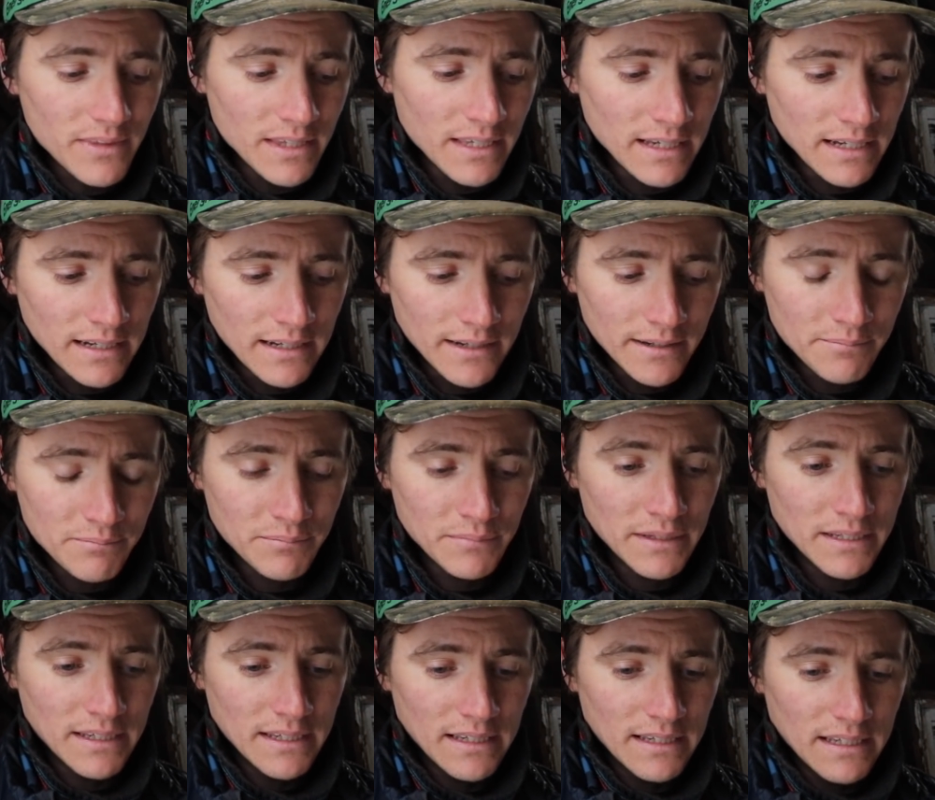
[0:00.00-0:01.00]

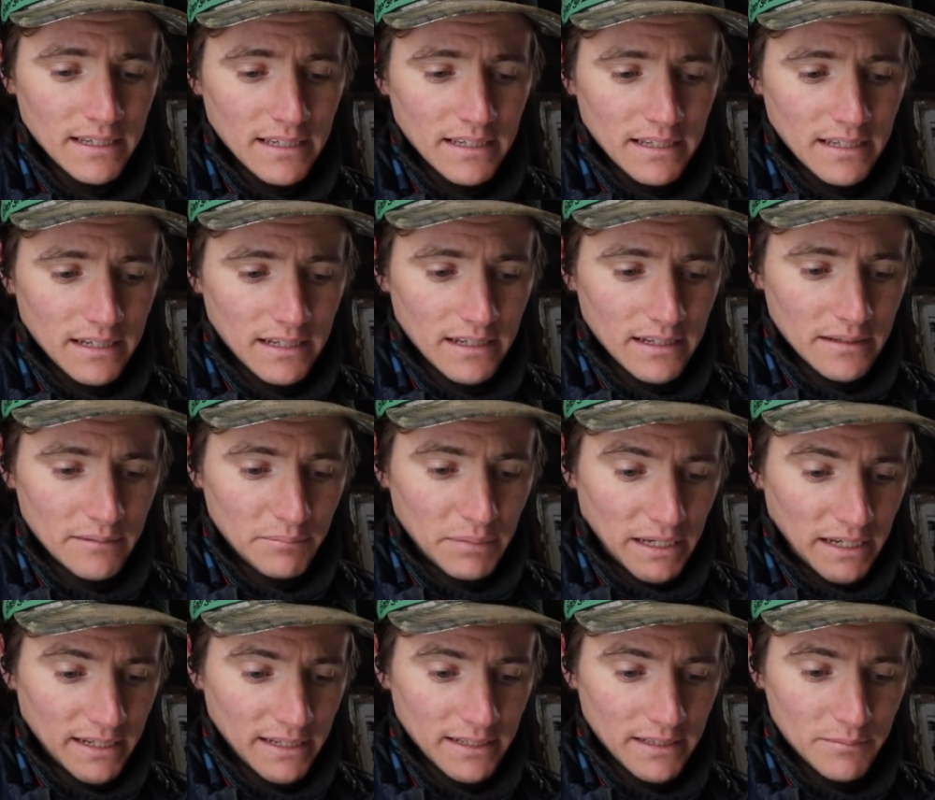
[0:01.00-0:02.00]

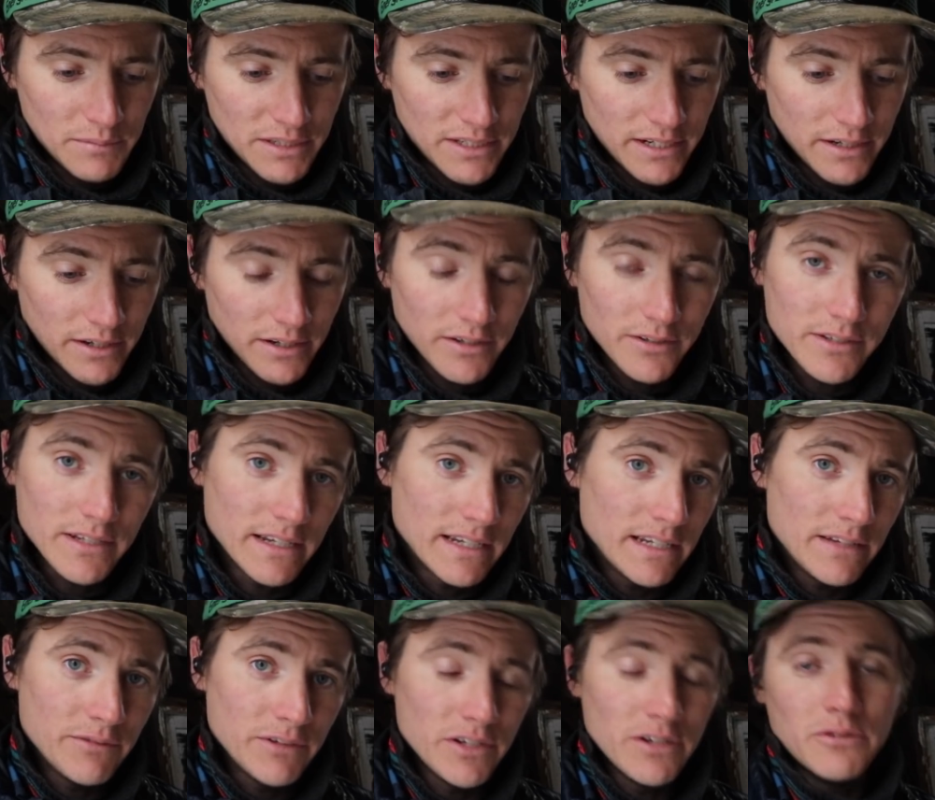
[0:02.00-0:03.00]
Buying the materials. I
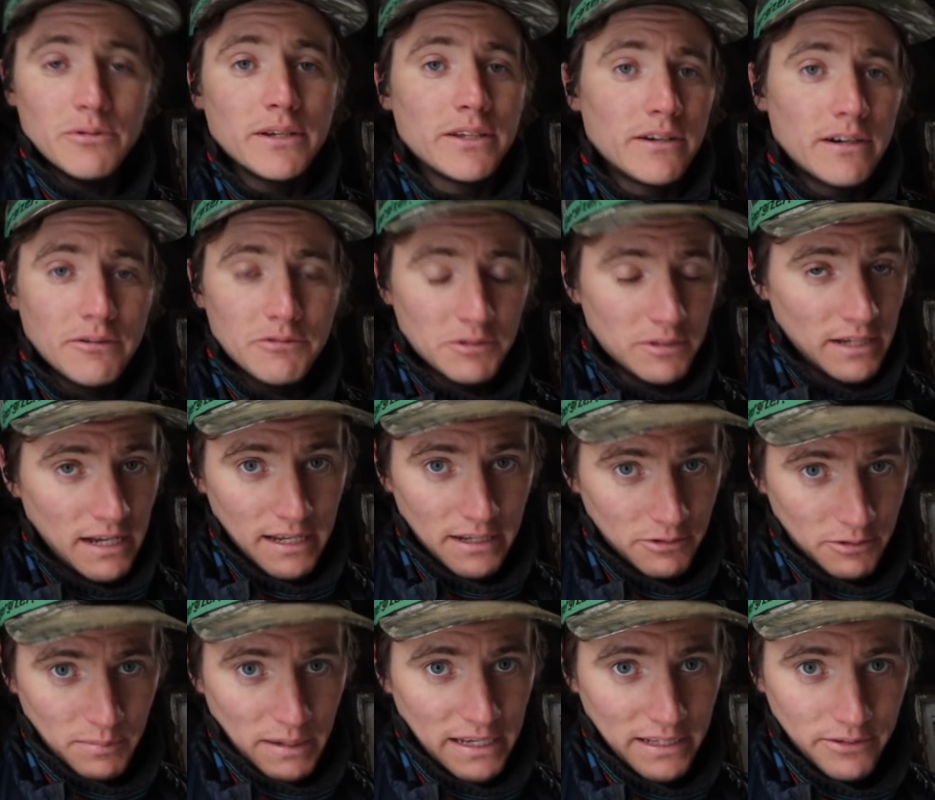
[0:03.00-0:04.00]
didn't even know whether I
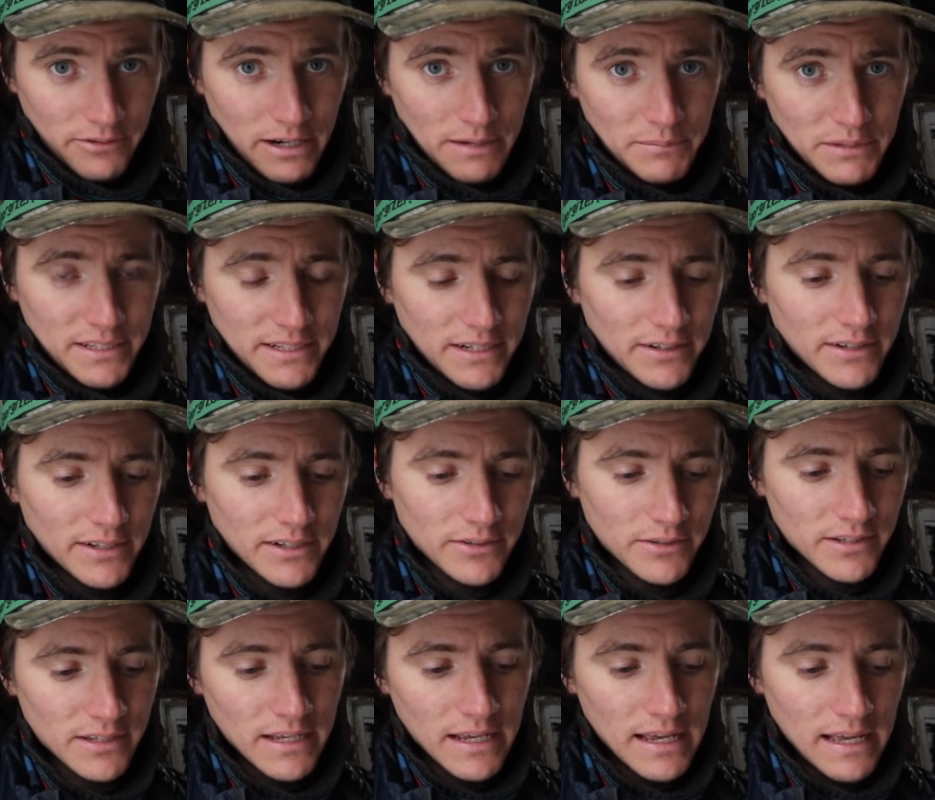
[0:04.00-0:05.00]
was buying the right
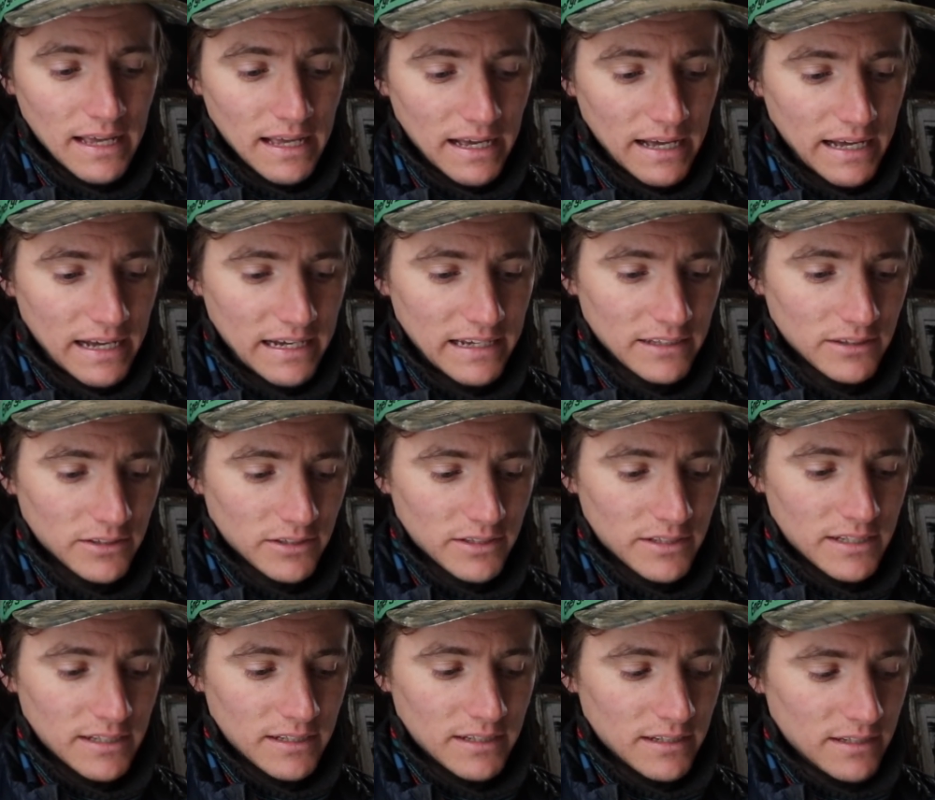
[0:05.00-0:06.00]
materials. I
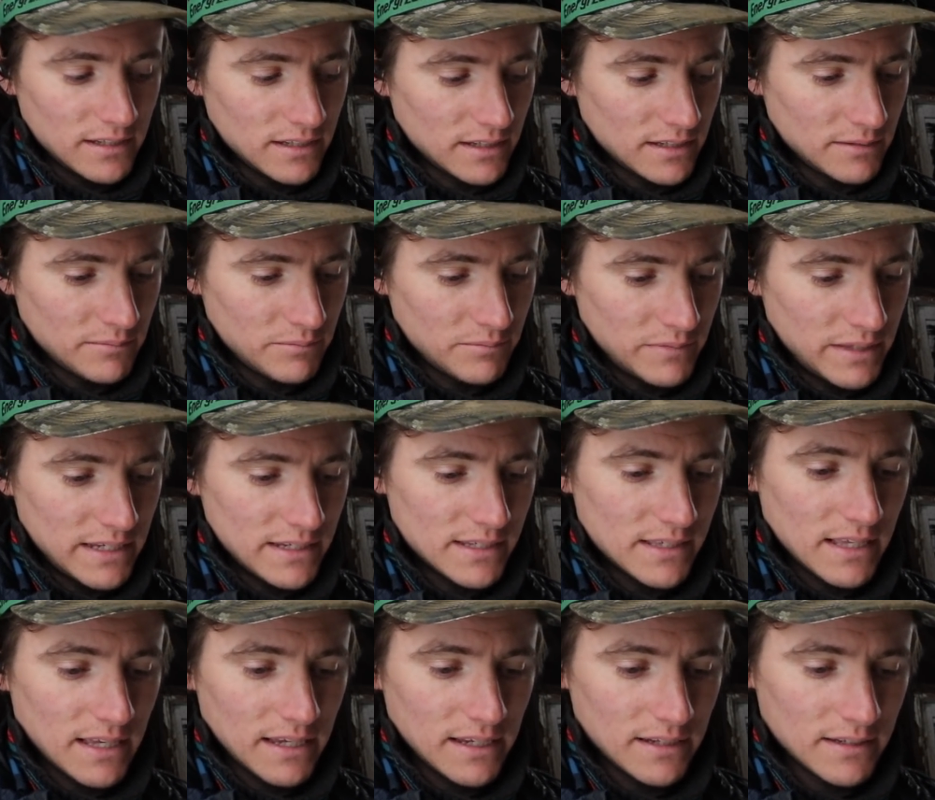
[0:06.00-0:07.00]
looked at these
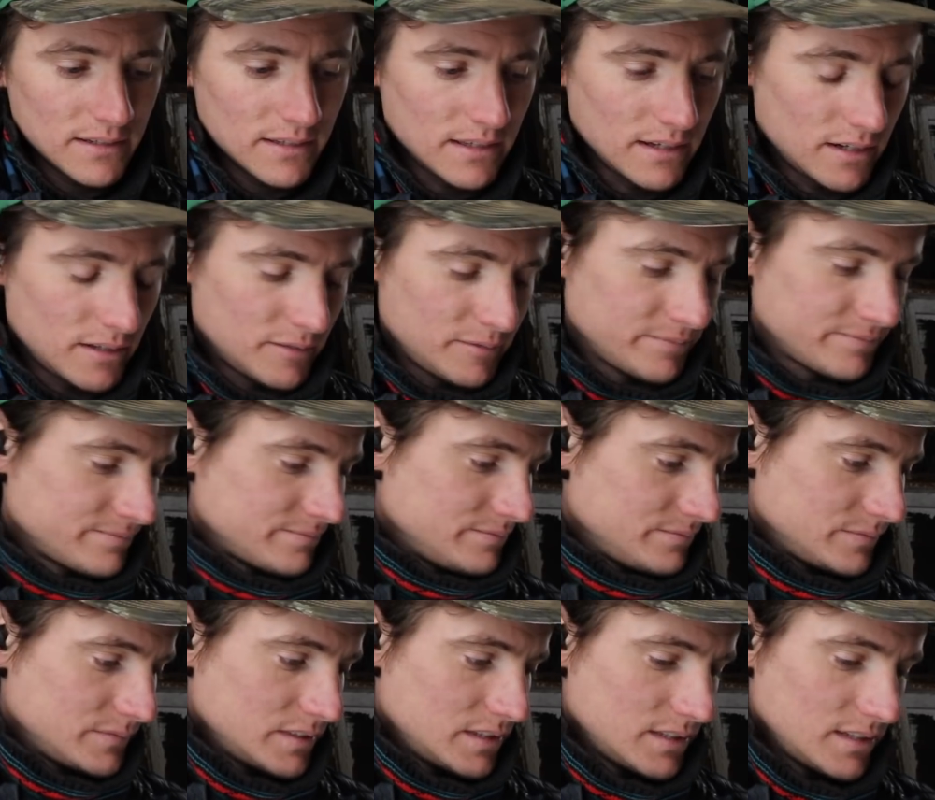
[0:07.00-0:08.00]
things. They're
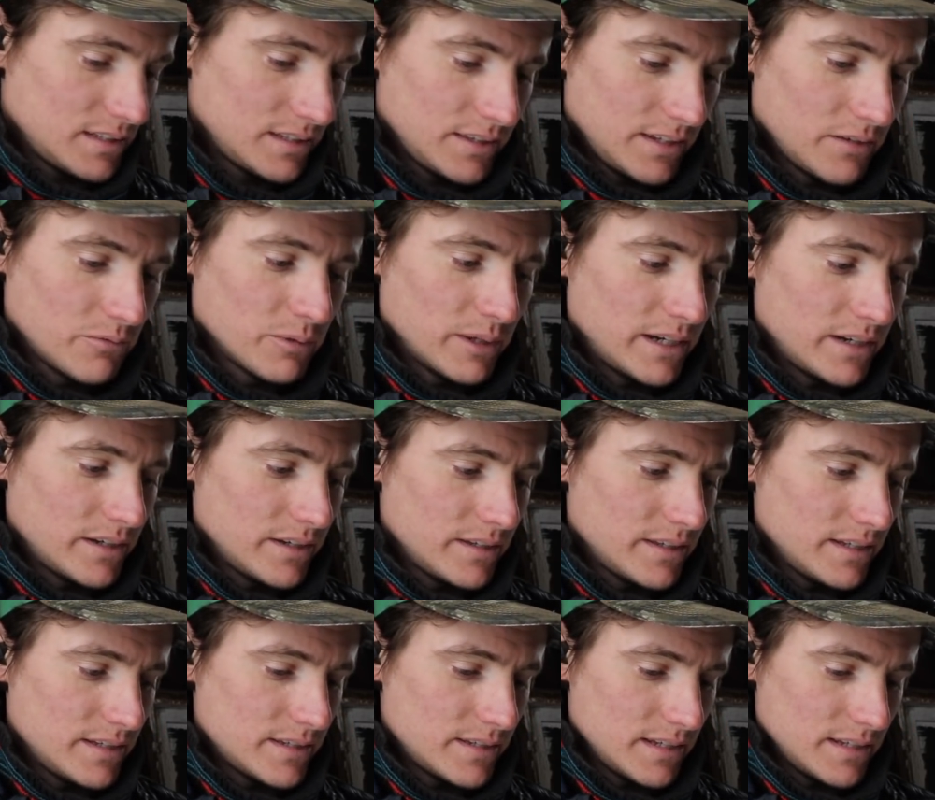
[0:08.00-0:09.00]
weird.
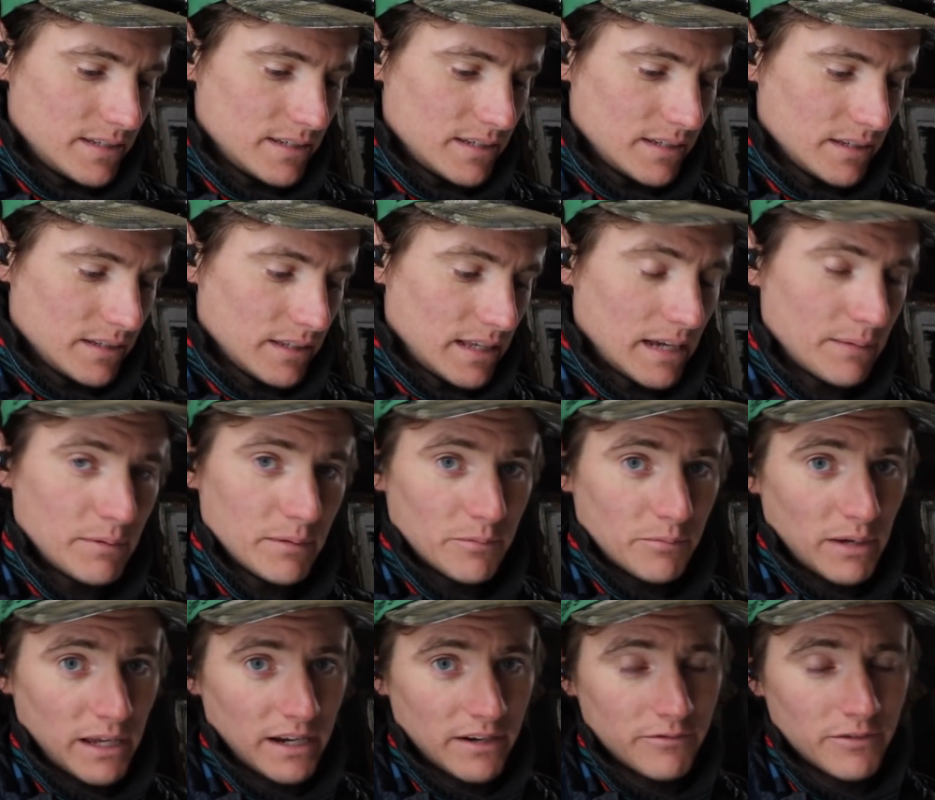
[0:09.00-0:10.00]
It's a lot of people
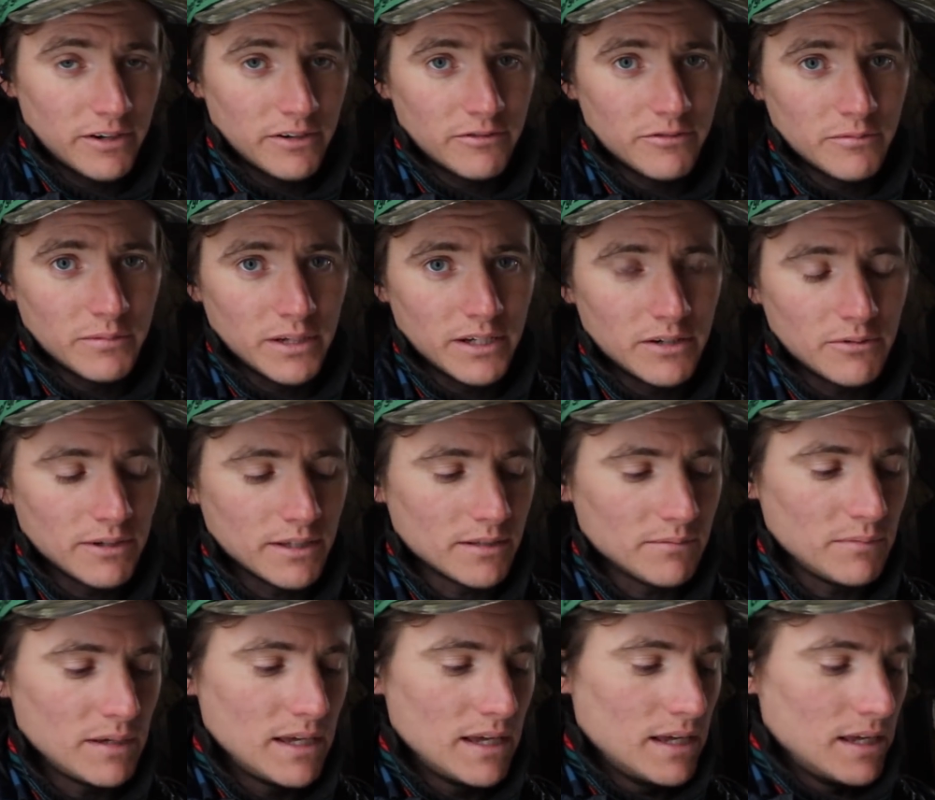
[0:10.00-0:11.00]
probably aren't very familiar with
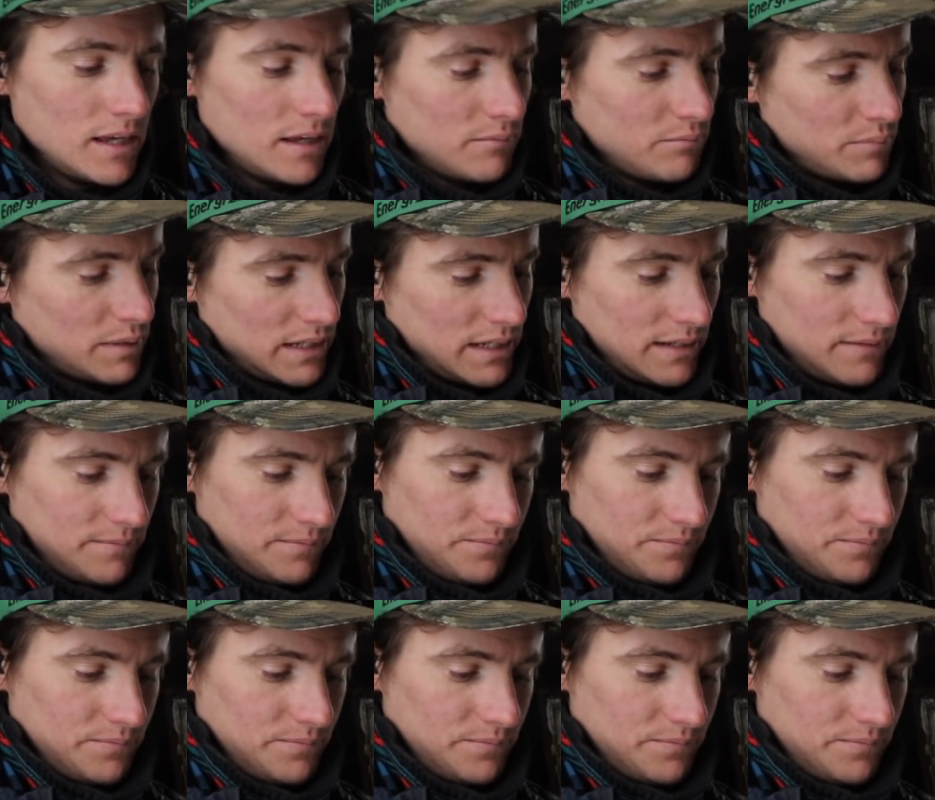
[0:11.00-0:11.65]
them, but